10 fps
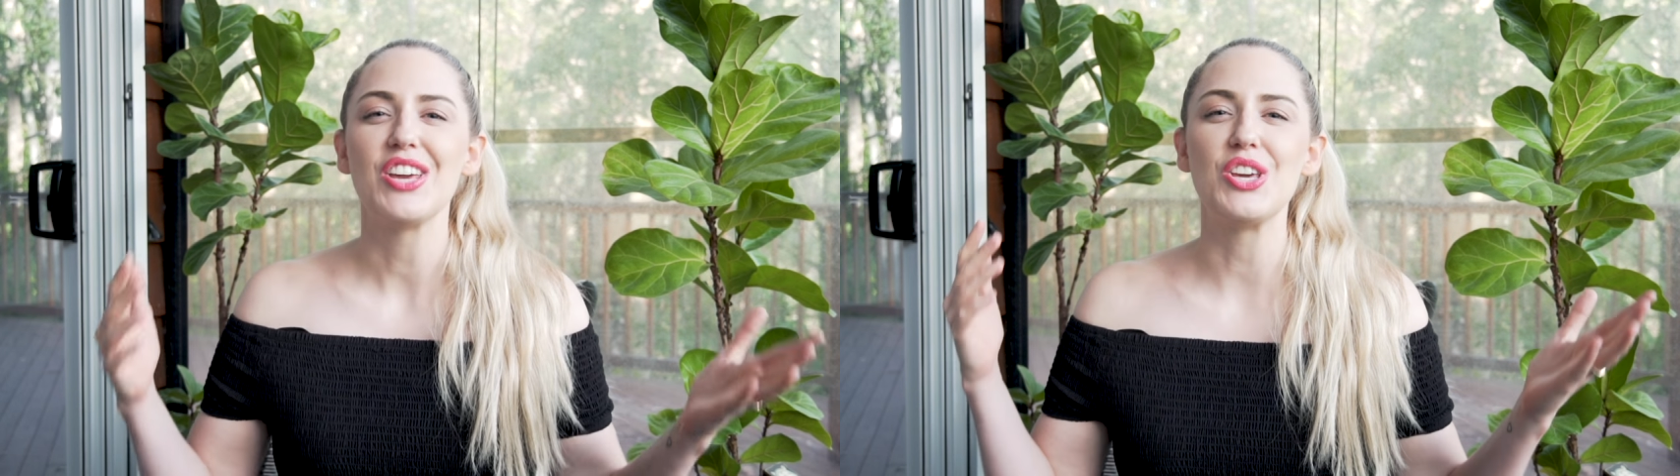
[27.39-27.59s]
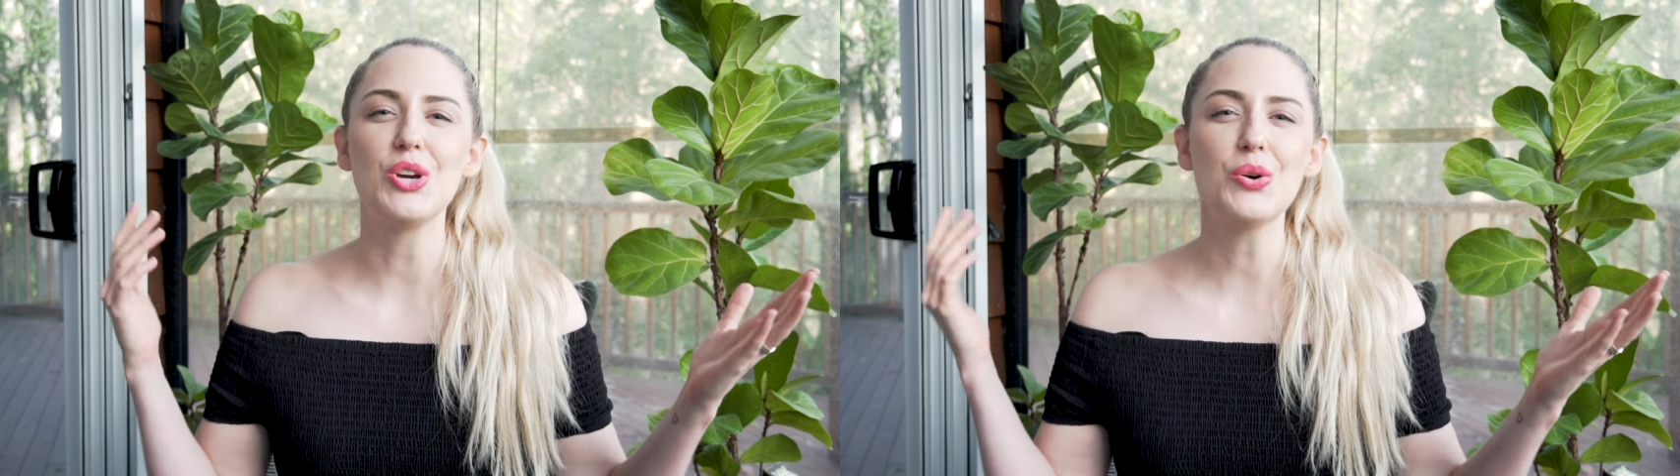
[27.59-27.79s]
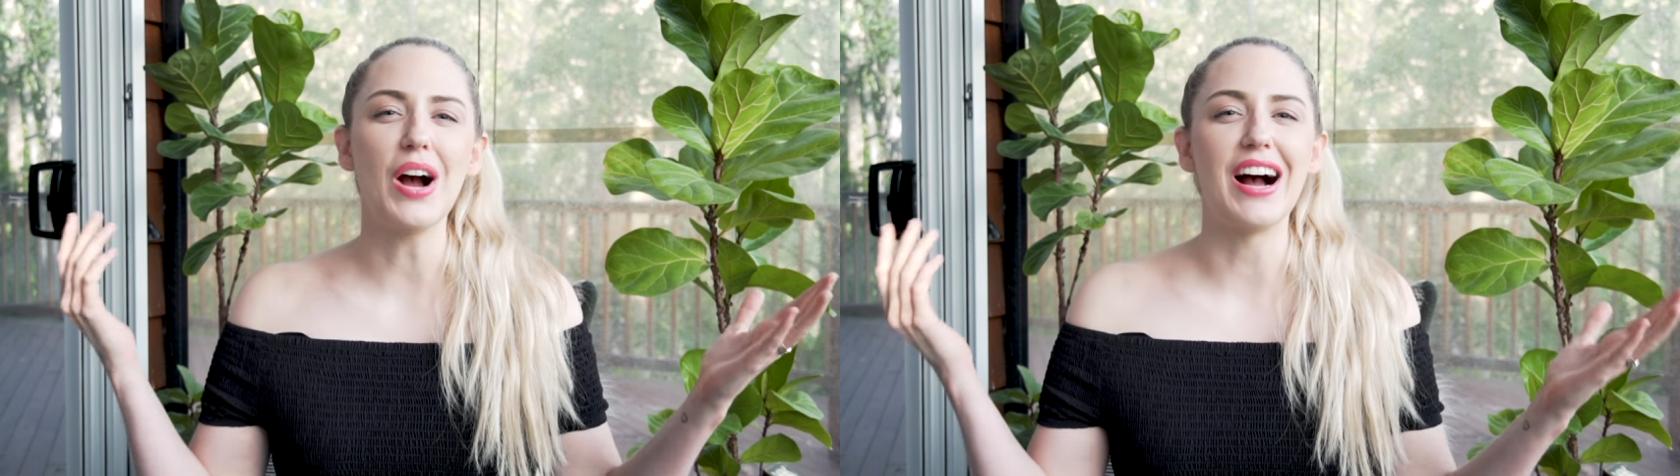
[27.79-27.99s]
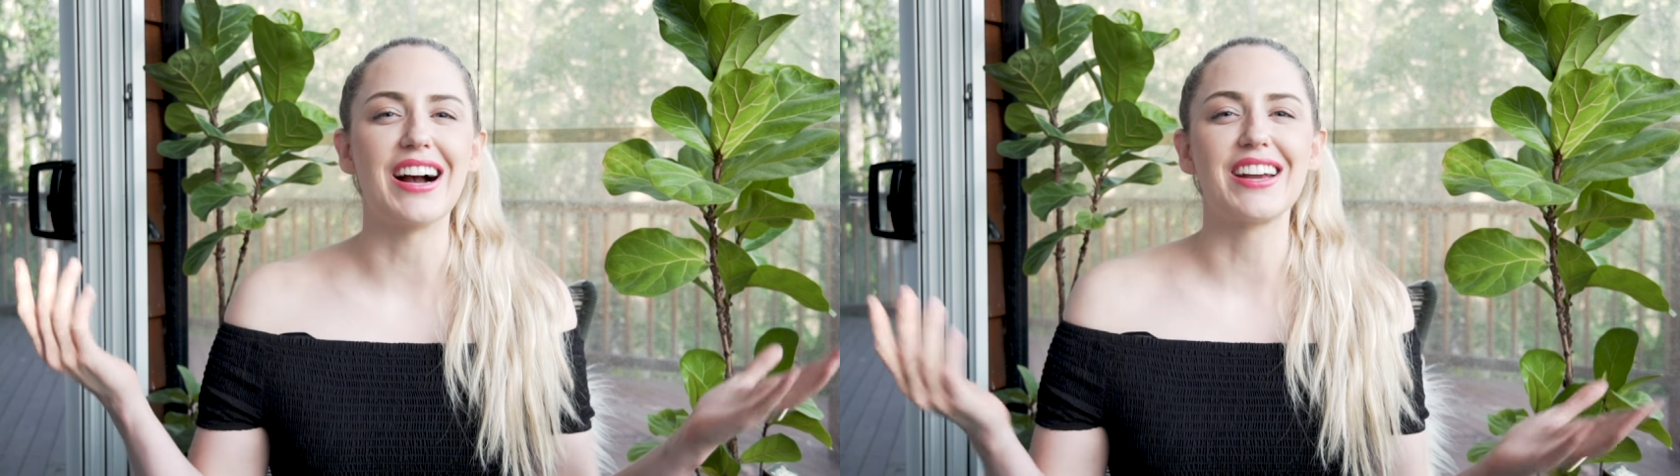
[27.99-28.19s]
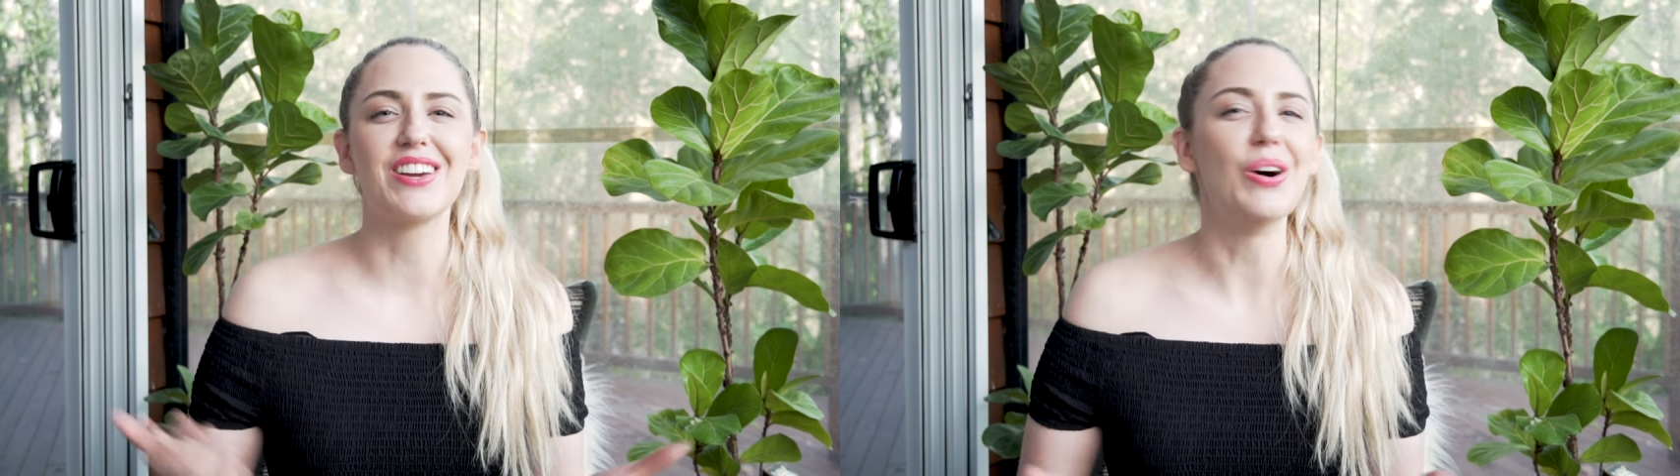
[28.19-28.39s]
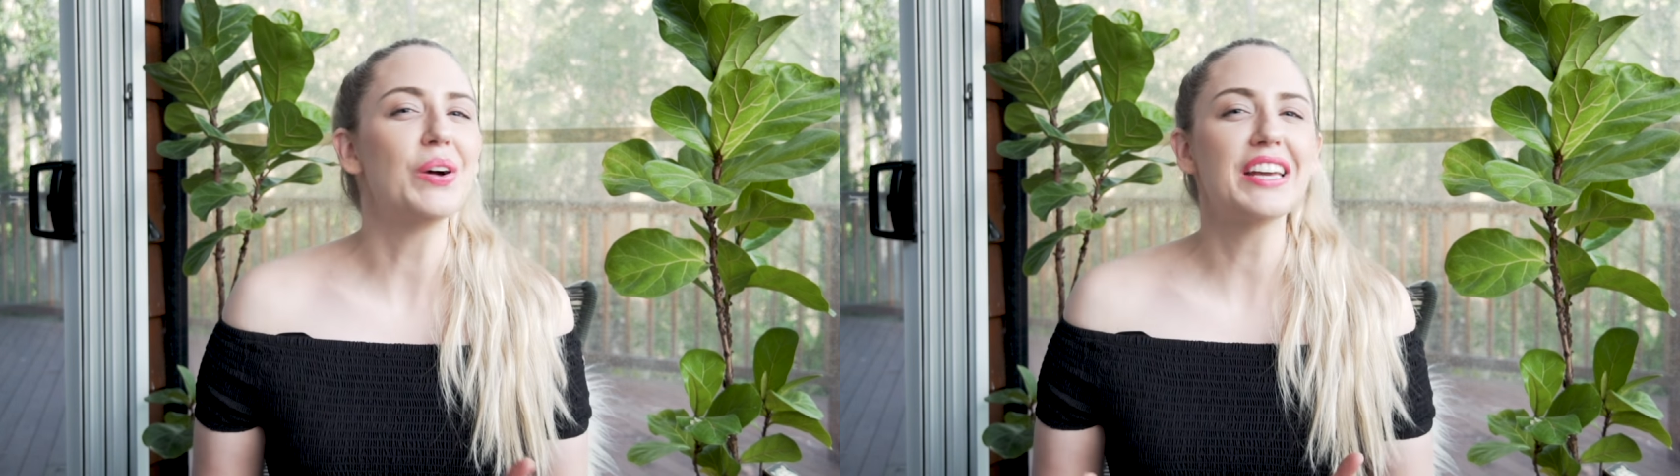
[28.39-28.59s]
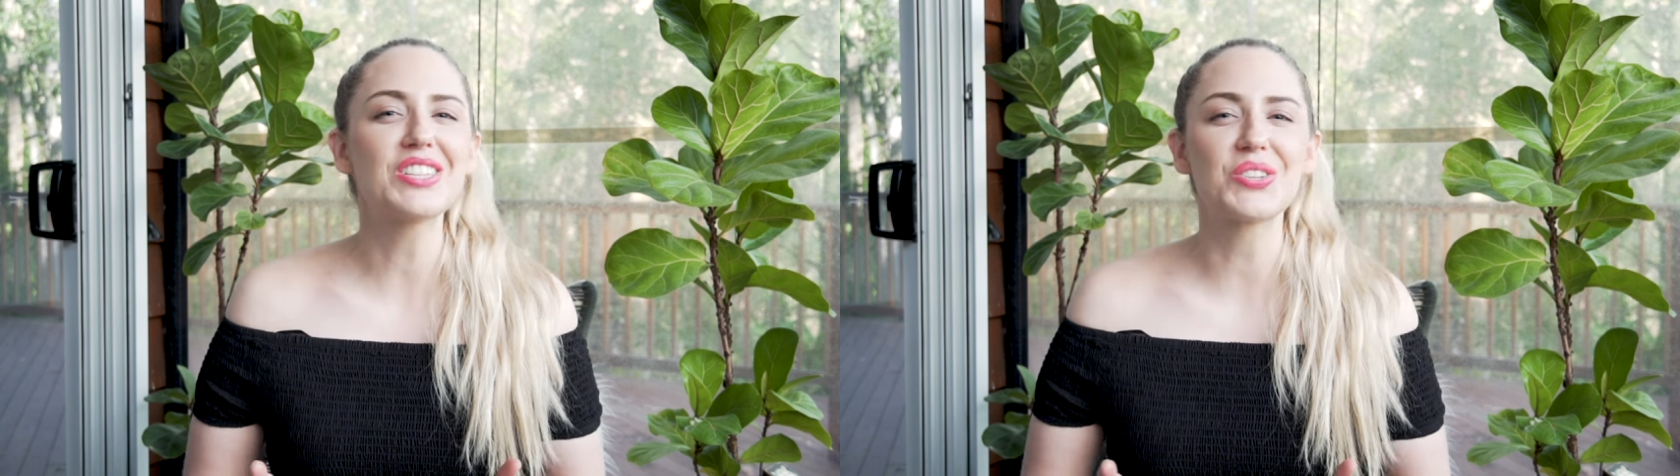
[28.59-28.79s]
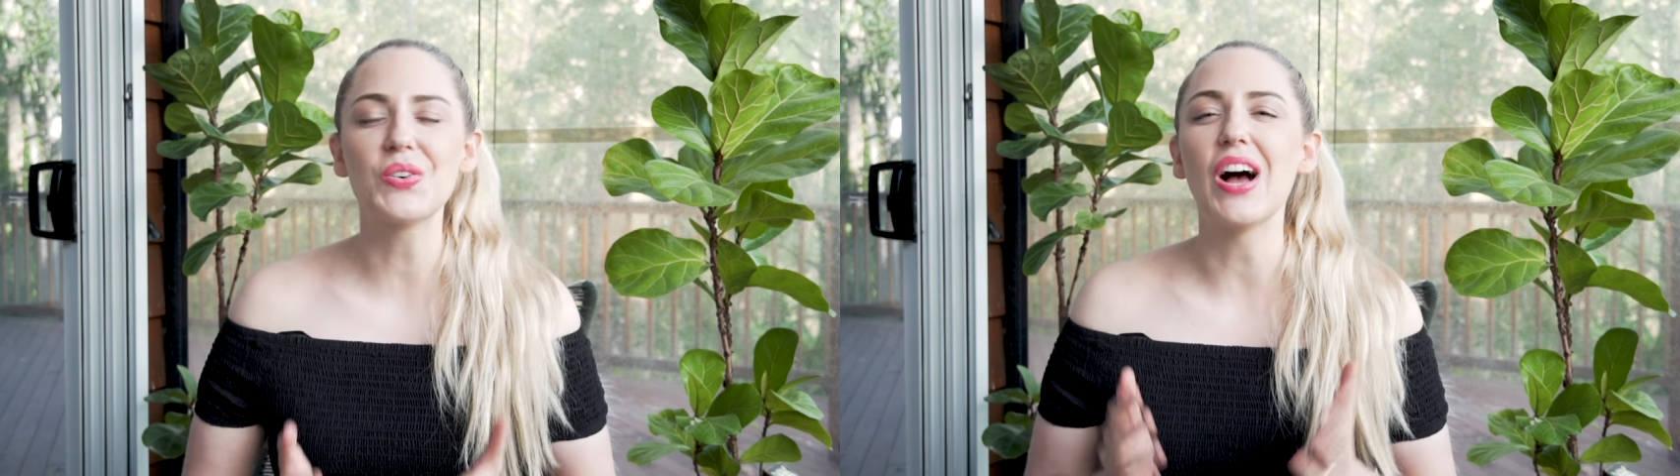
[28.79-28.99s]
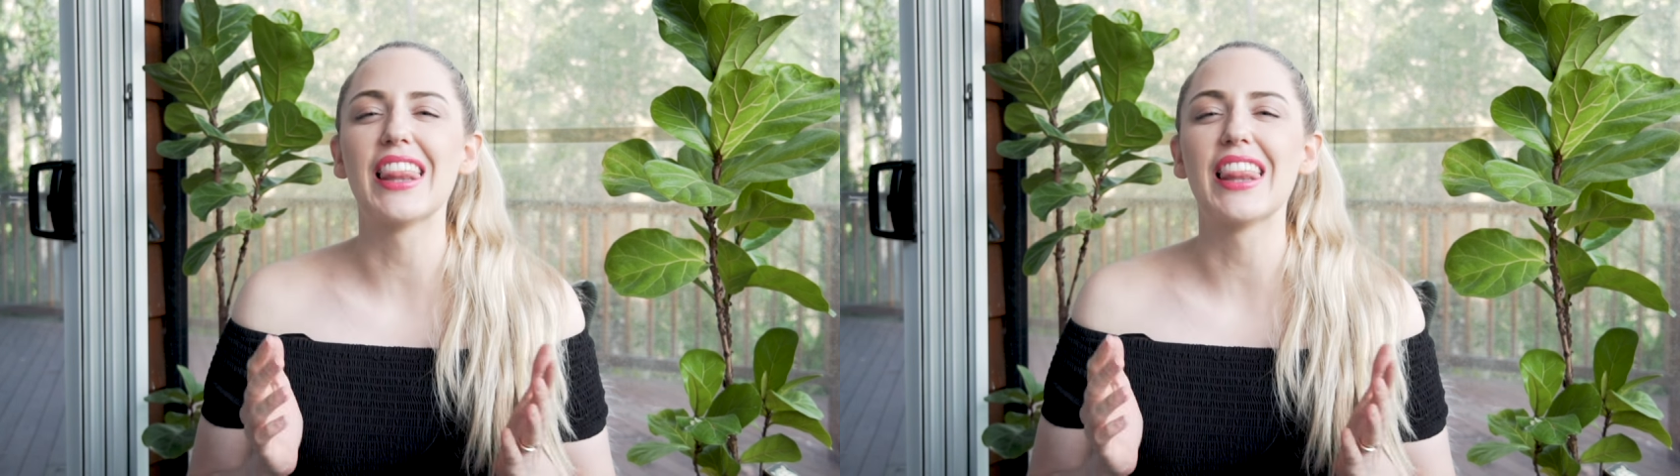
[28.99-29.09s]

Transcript: you are going to